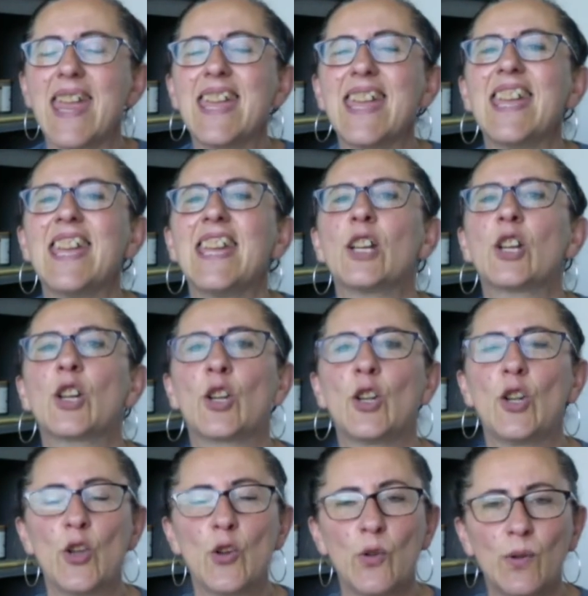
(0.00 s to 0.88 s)

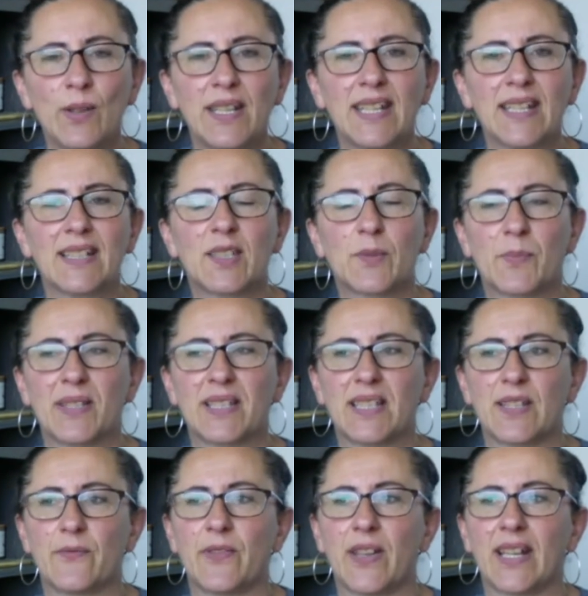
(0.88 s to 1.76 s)
including
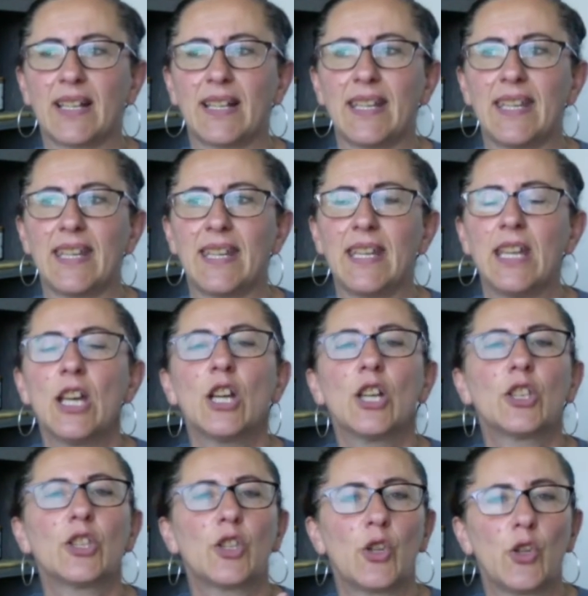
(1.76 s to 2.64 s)
specifically
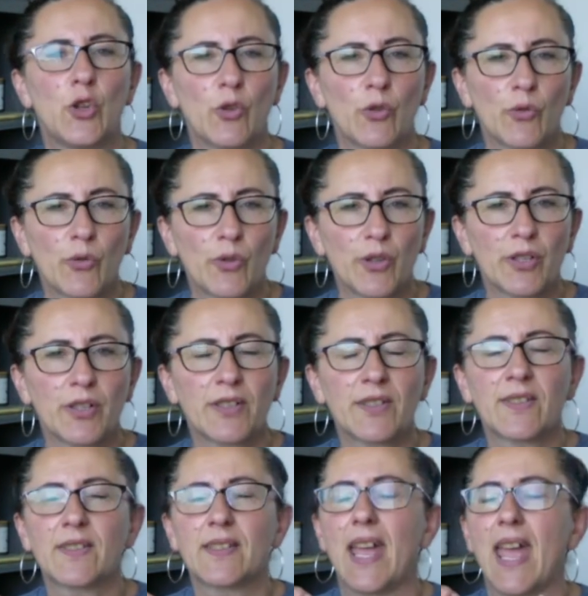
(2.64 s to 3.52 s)
the
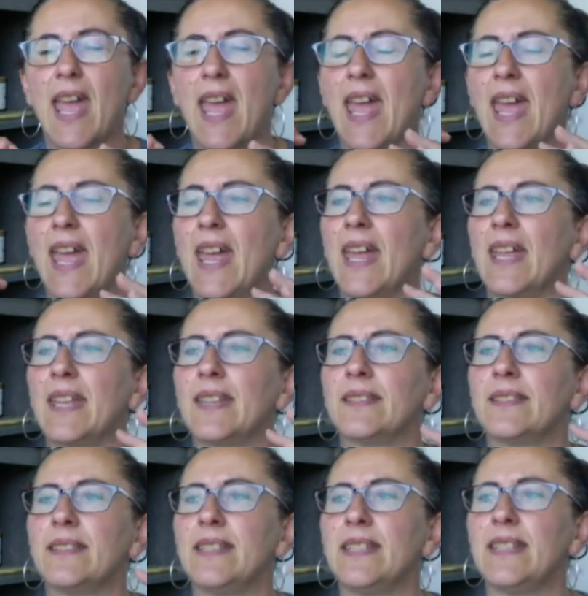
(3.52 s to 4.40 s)
uterus
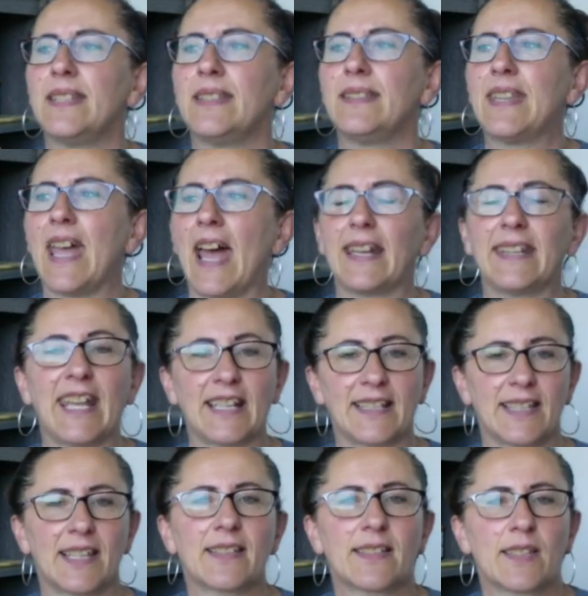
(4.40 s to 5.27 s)
and
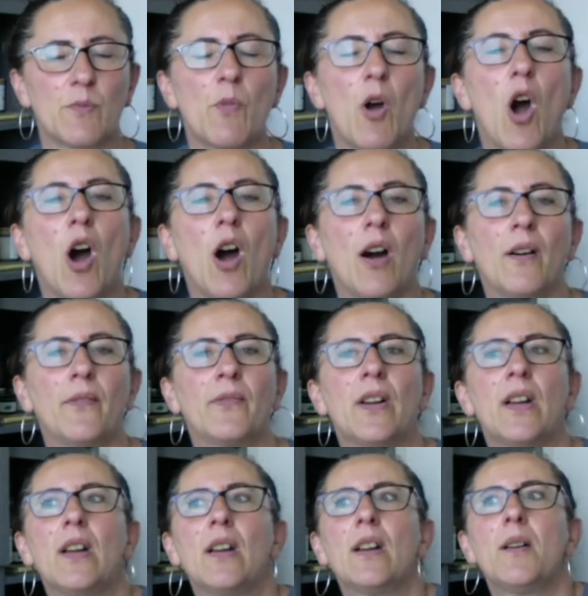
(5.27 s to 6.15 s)
that system of
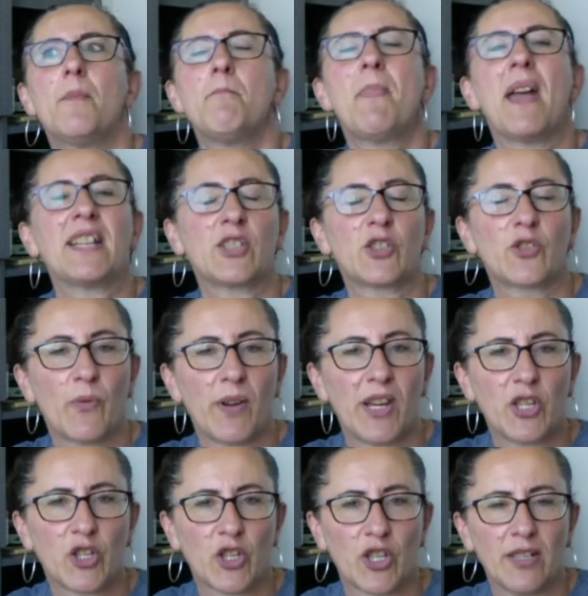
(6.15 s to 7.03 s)

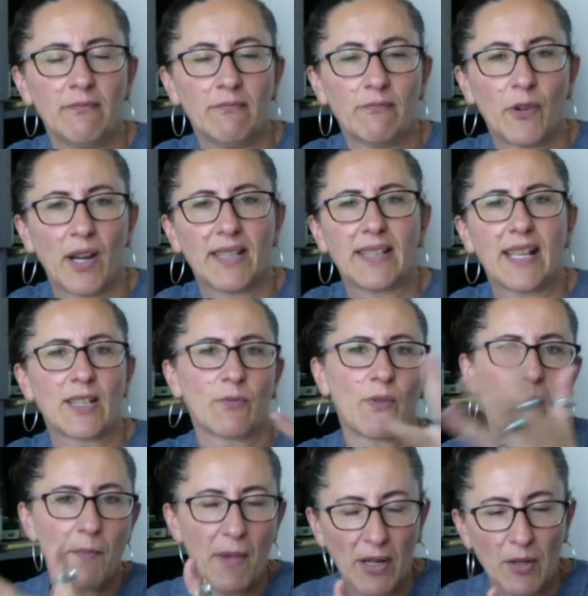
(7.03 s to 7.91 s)
menstruation, right? That's
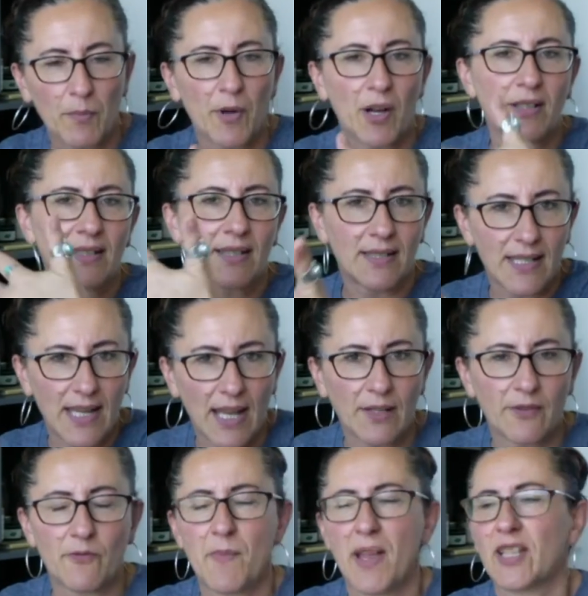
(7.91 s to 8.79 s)
why menopause is the
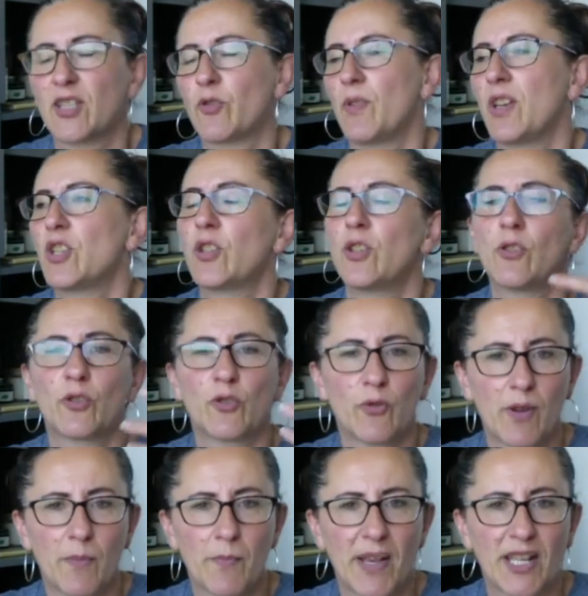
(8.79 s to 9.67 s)
end of menstruation, or
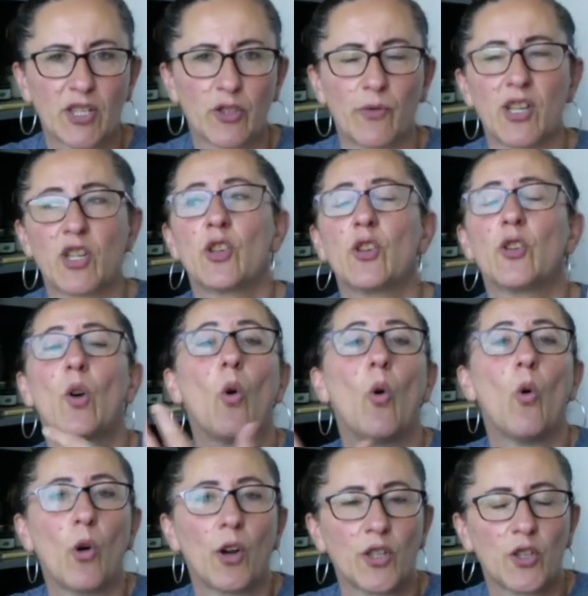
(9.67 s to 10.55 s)
during menstruation,
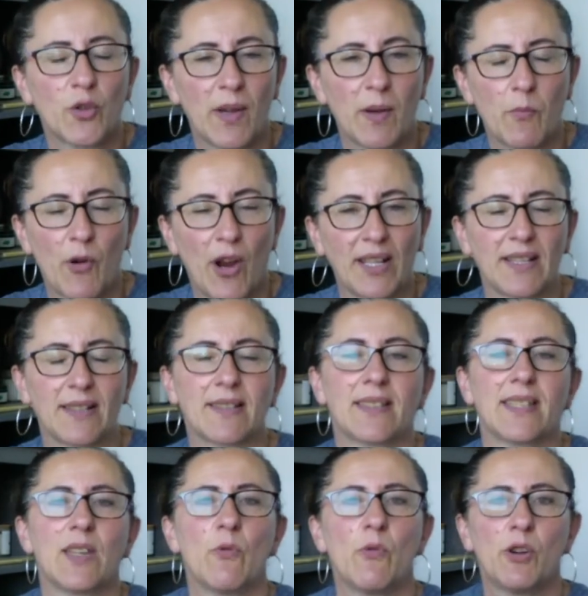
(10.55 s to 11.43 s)
or during
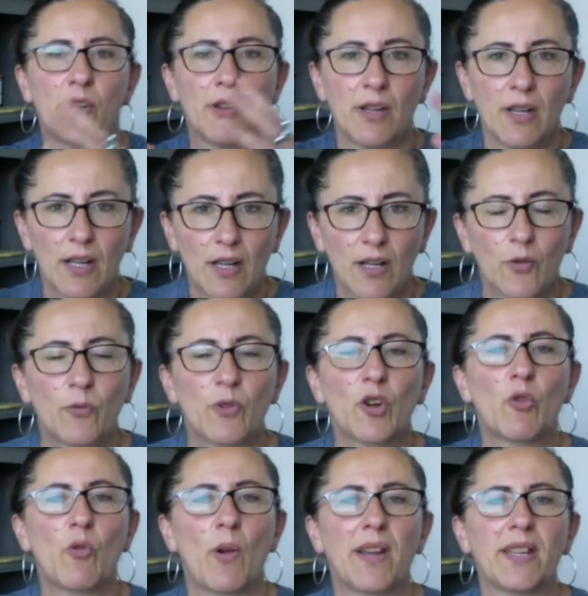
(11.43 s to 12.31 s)
pregnancy where
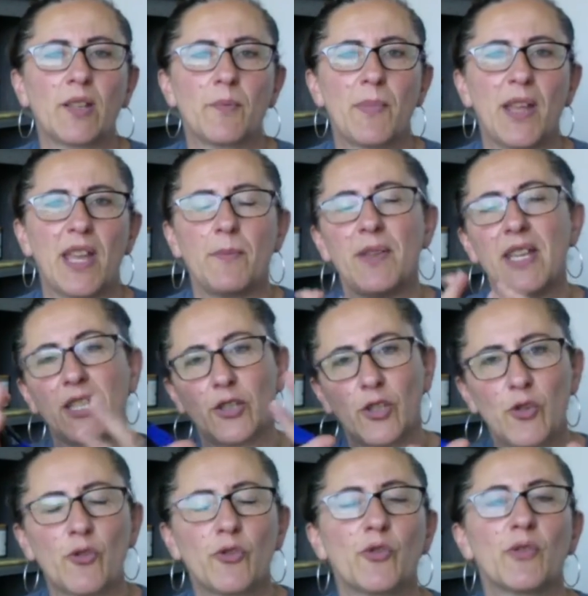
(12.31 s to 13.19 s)
we're growing a baby and the
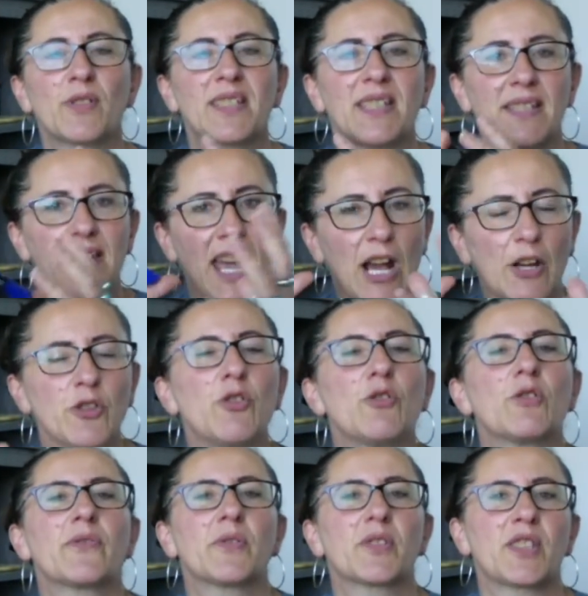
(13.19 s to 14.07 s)
uterus is now
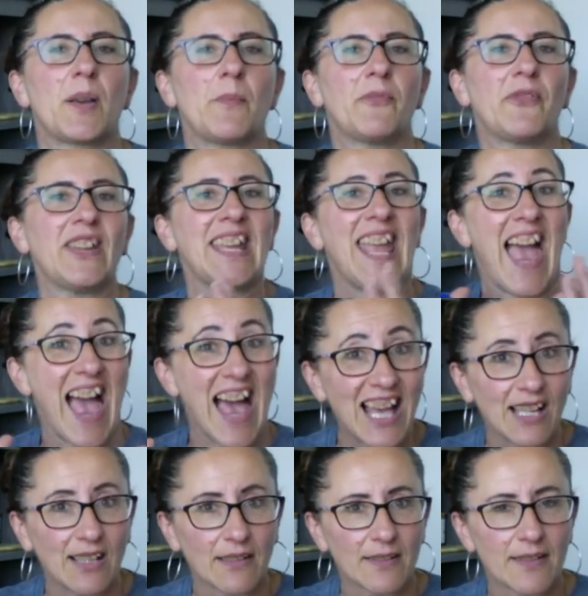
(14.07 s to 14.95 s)
used for something
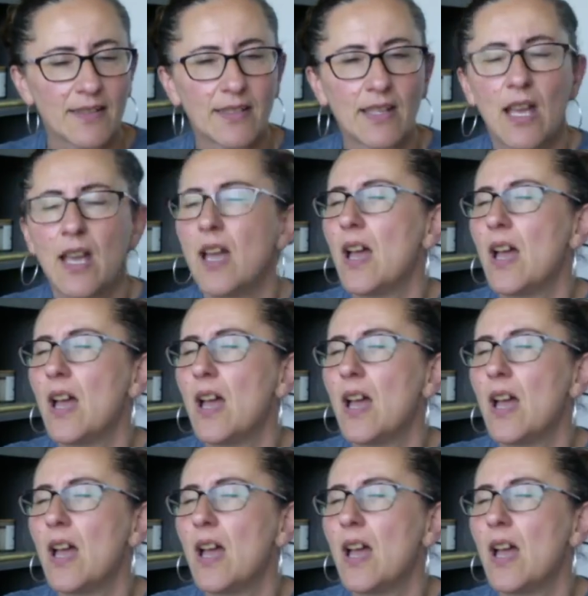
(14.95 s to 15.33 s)
else.